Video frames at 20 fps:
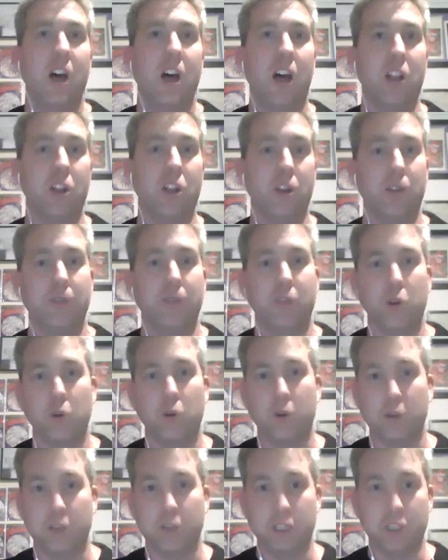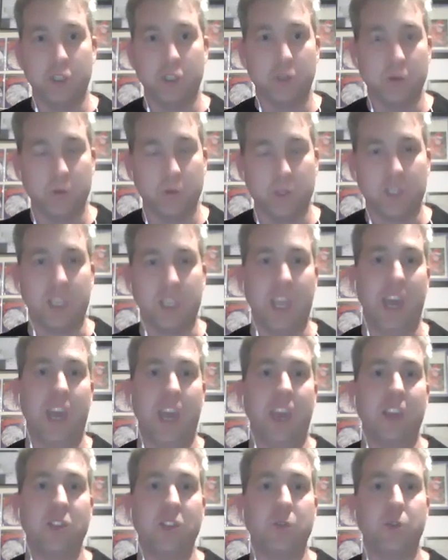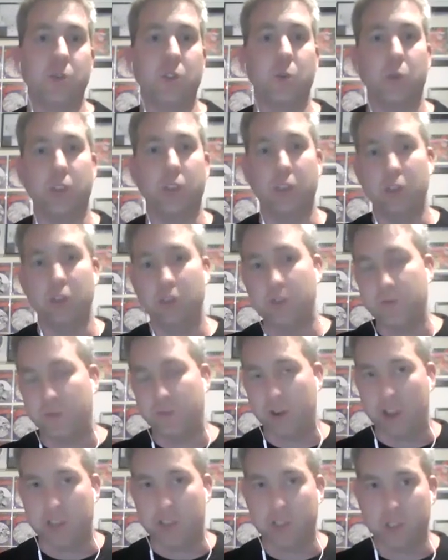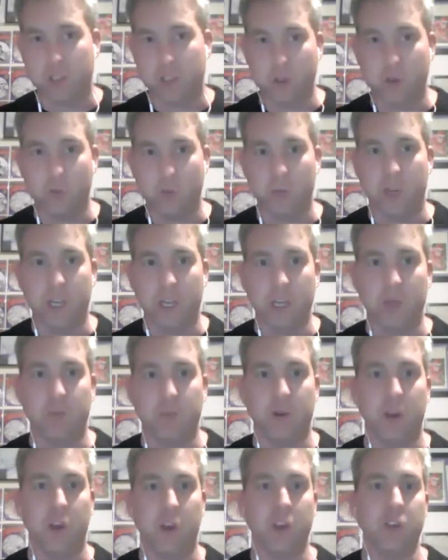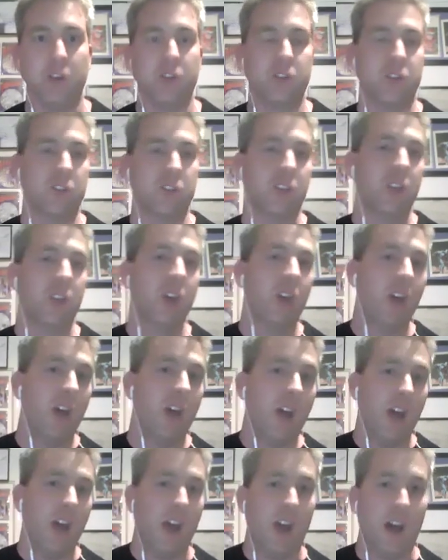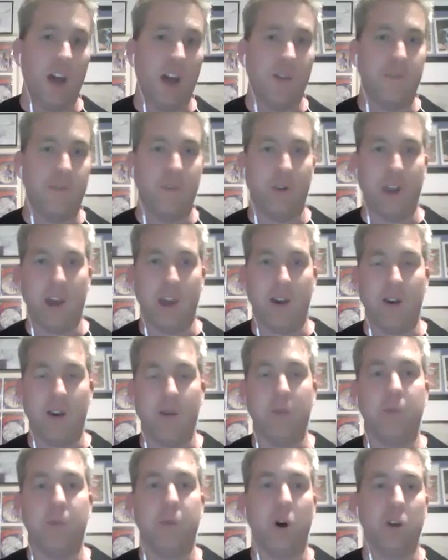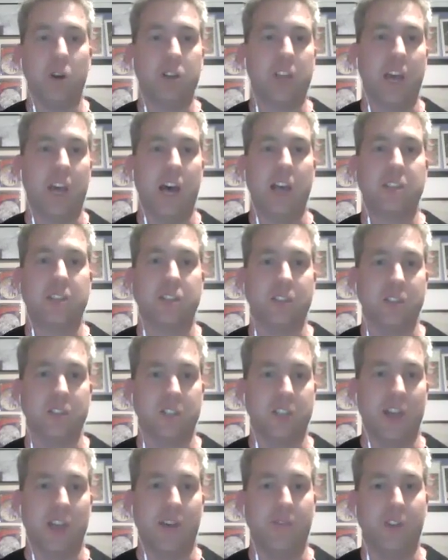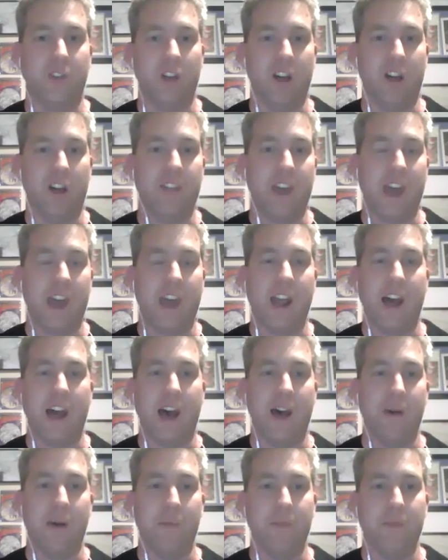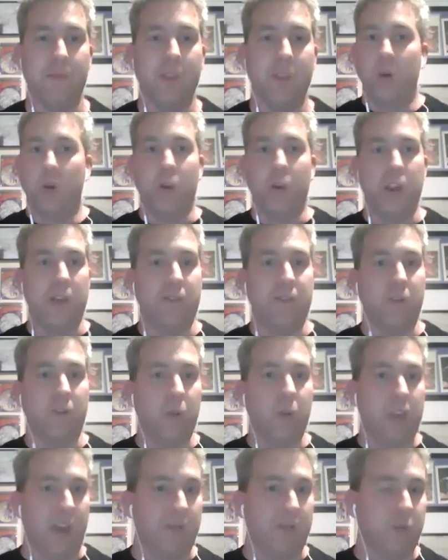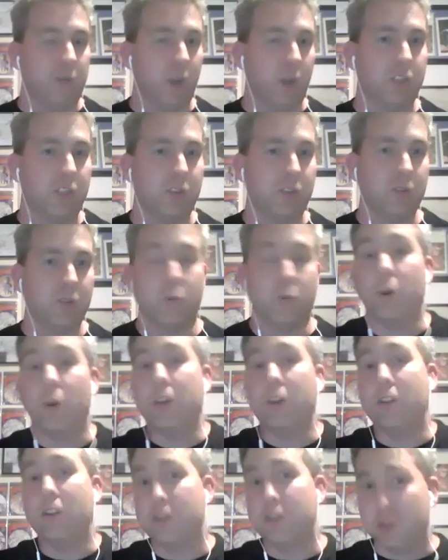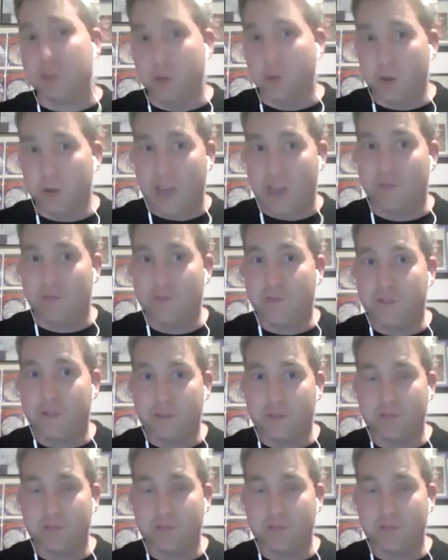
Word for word: a lot of your digital scans, which we use for our social media posts, uh, for our podcasts and stuff like that. Um, whenever we have questions, we do have.